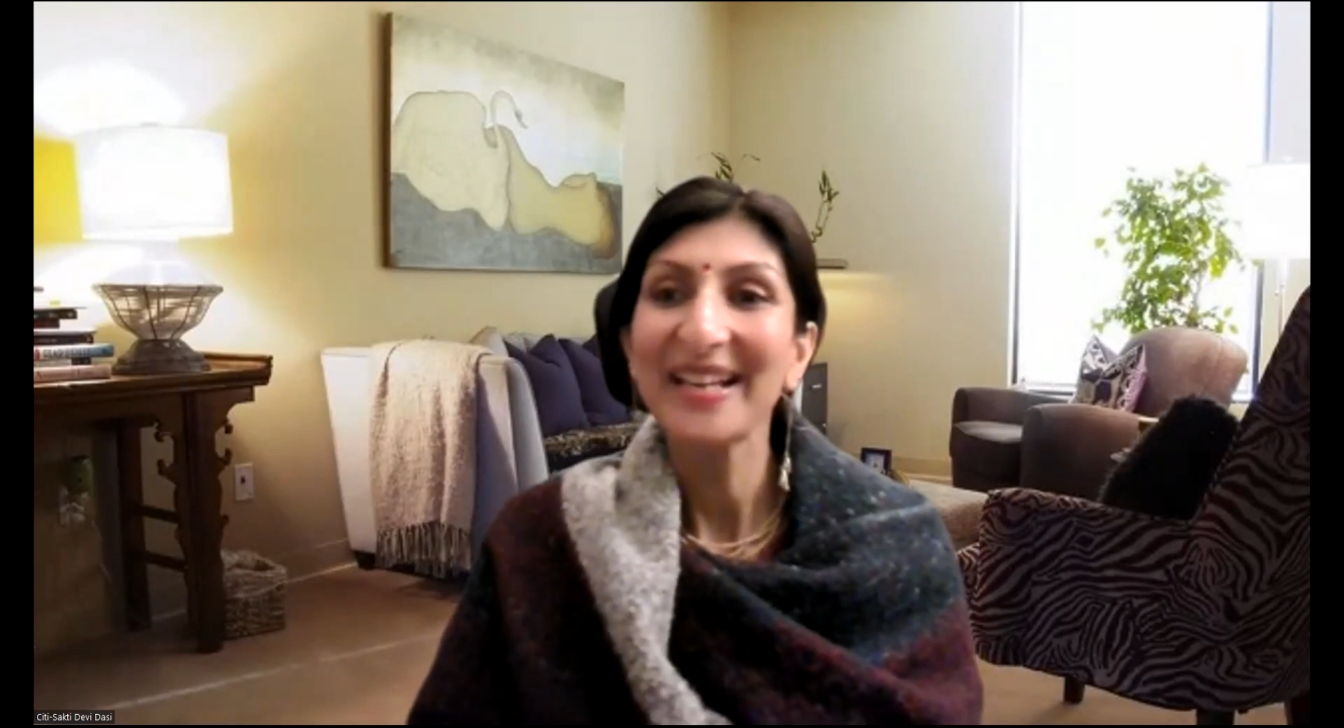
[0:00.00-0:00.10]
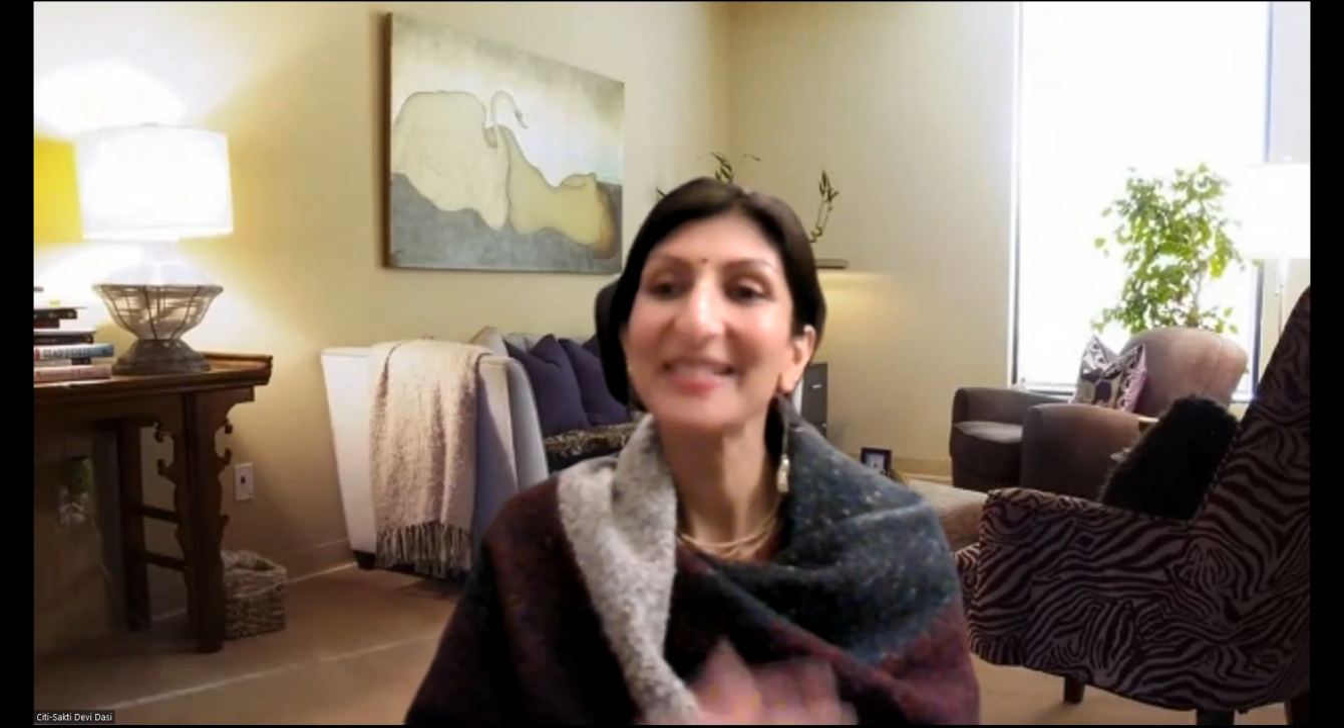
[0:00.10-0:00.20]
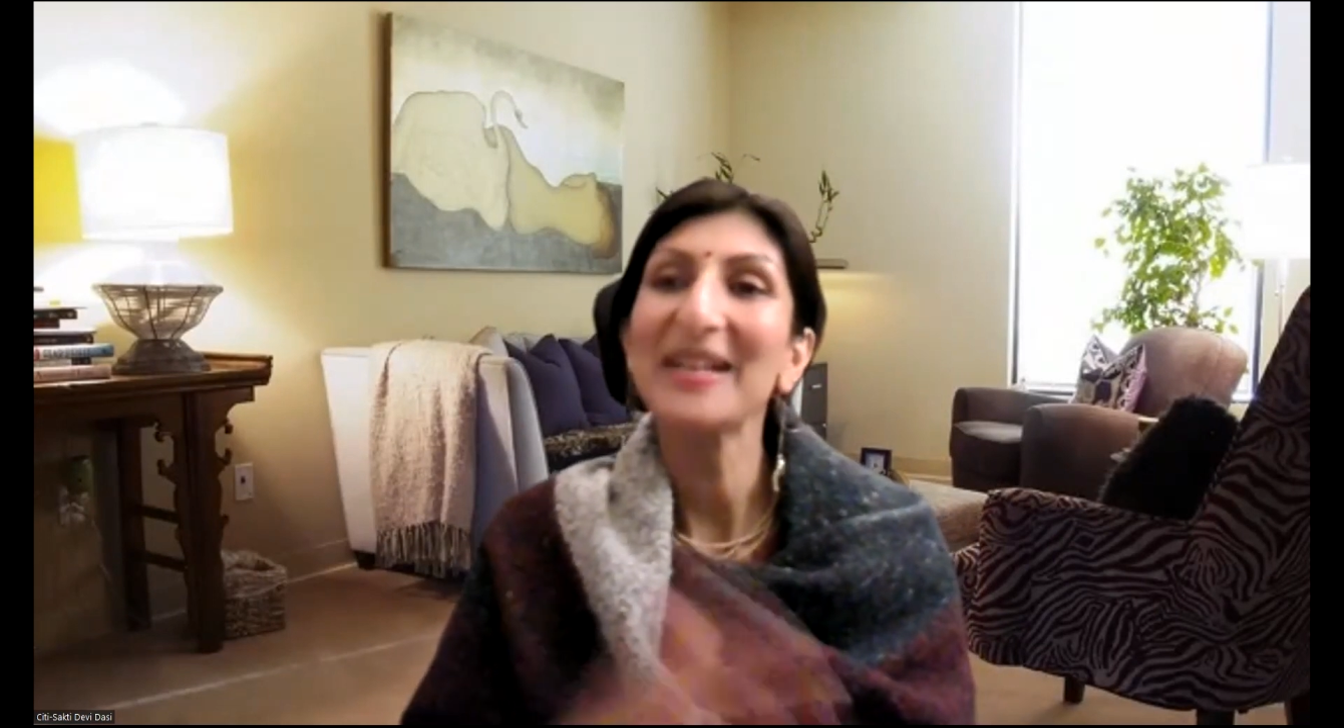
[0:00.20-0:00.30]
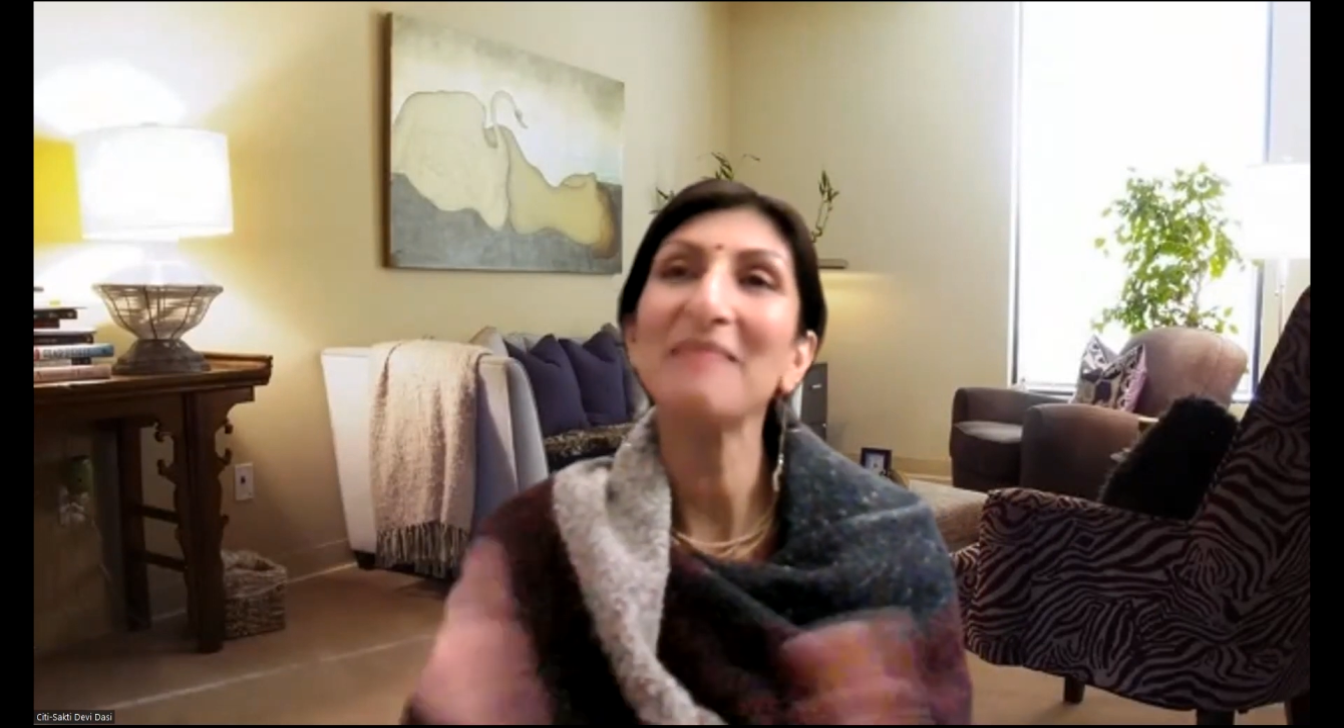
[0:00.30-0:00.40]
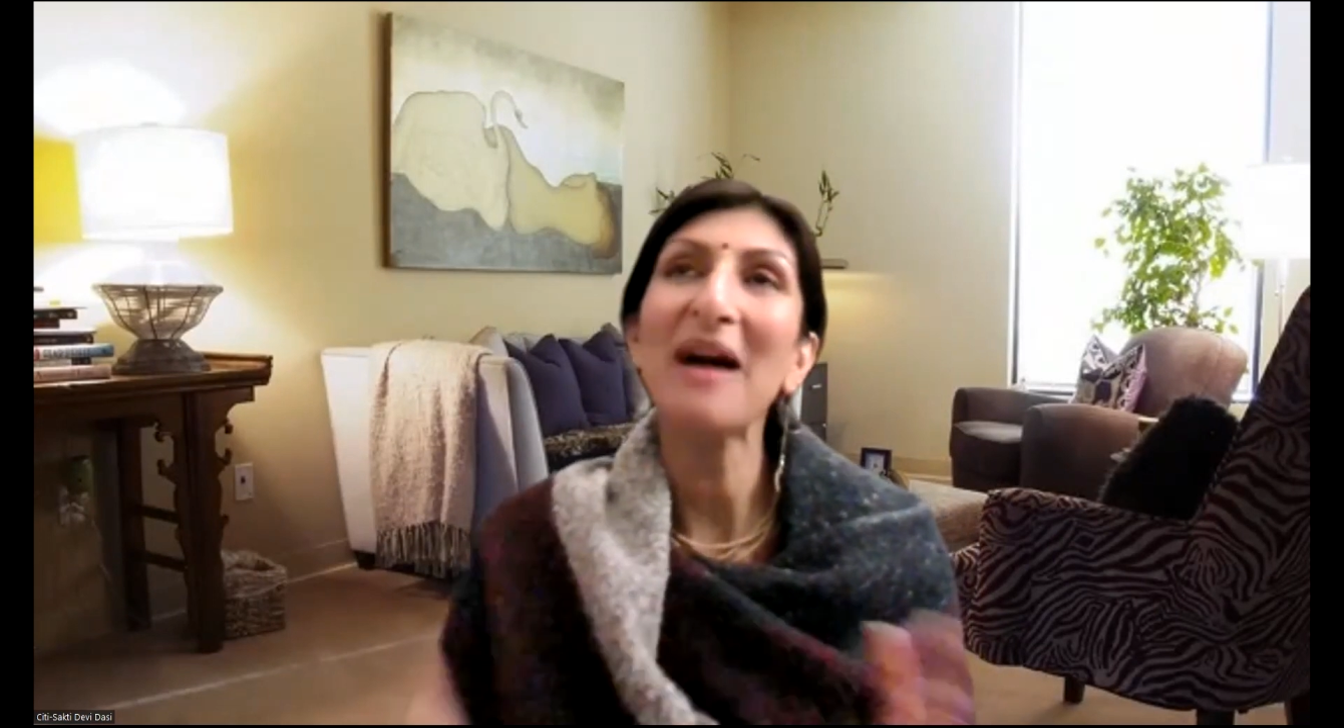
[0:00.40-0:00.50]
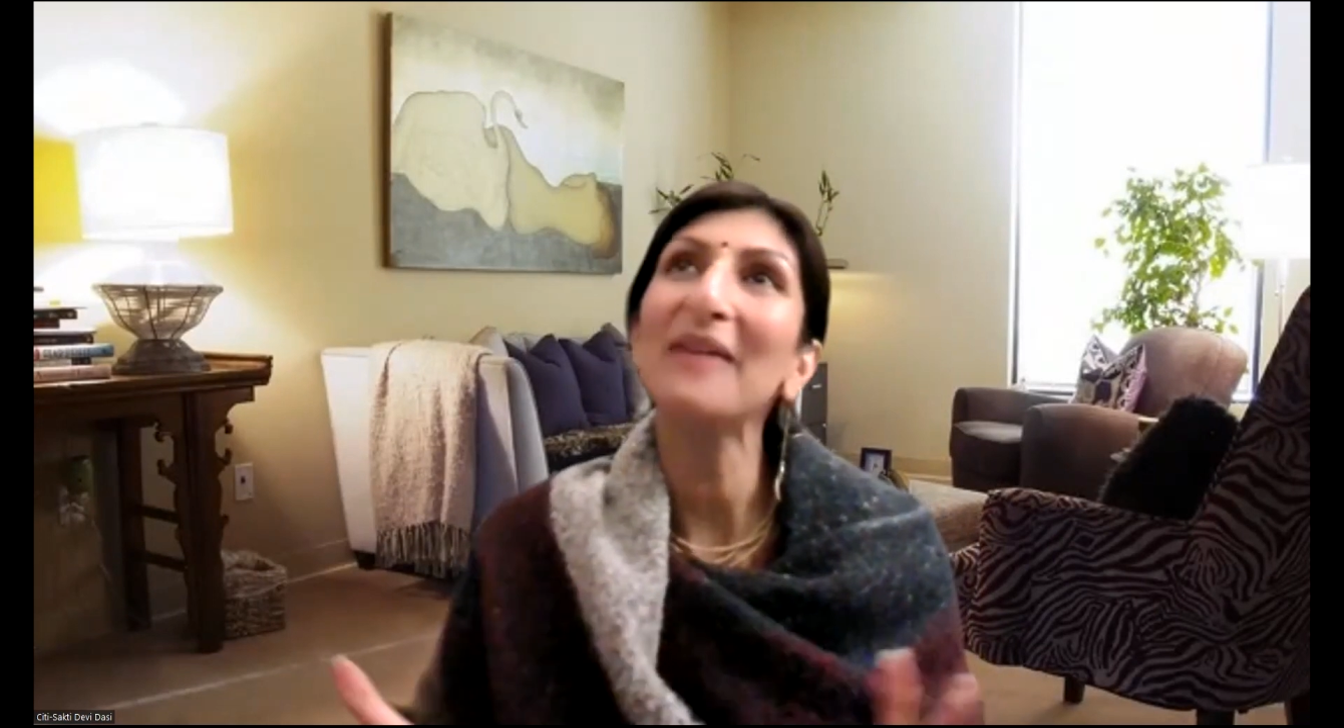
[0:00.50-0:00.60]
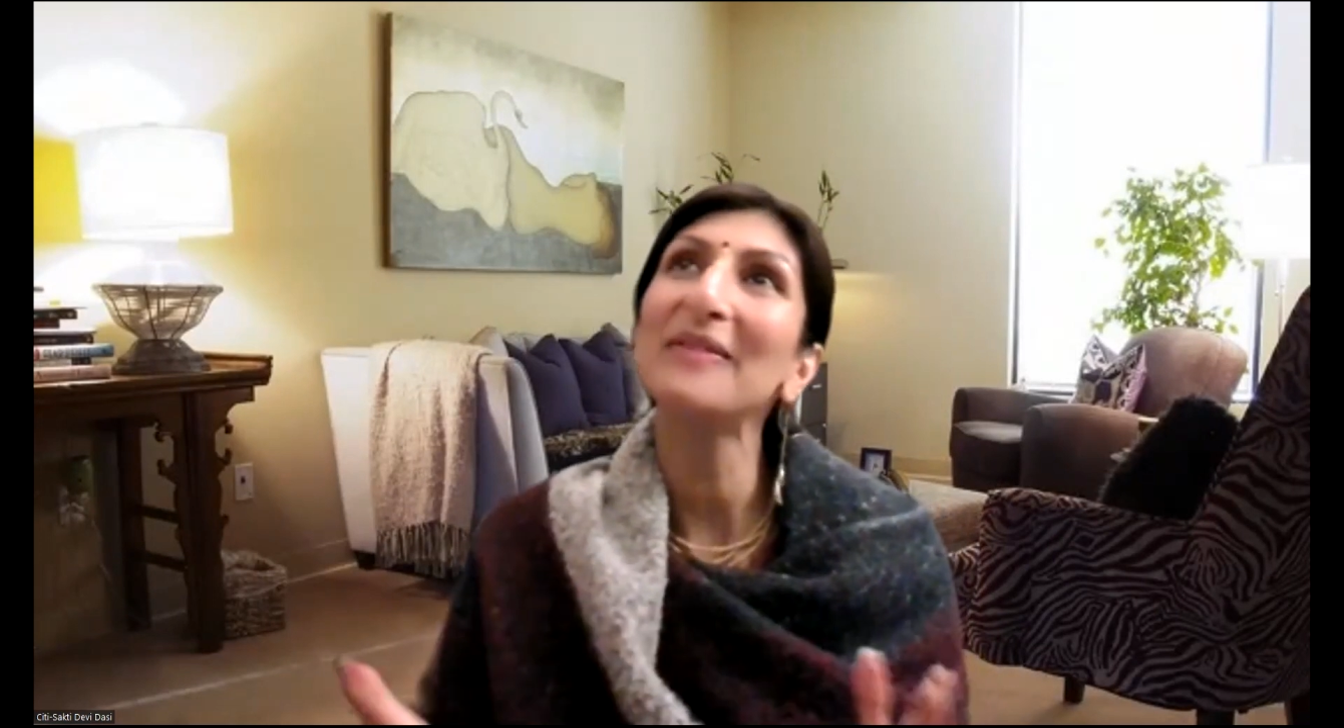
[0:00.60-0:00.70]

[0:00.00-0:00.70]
somehow